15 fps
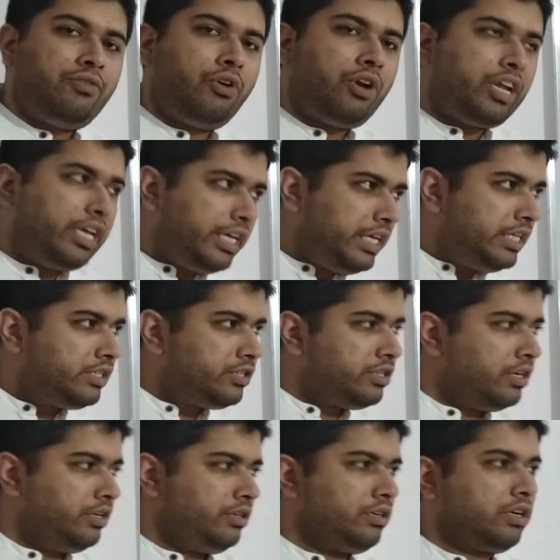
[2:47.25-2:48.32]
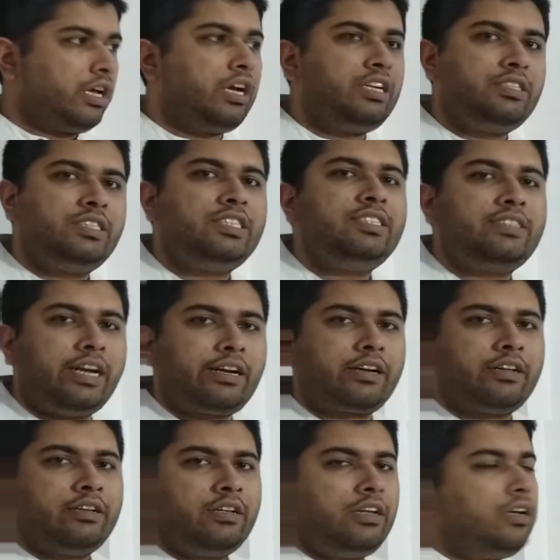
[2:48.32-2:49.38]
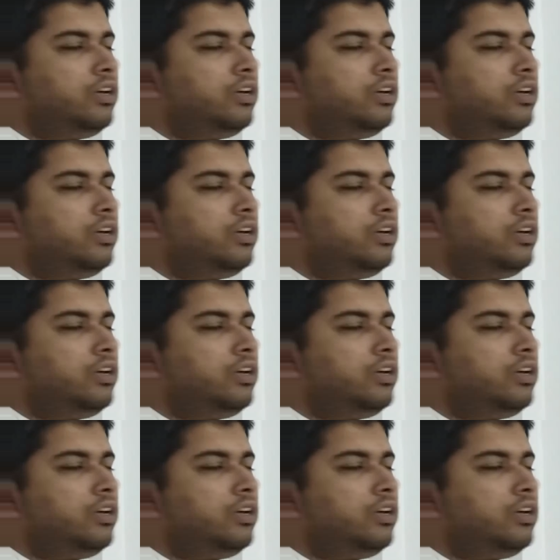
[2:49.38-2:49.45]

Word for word: for each currency set,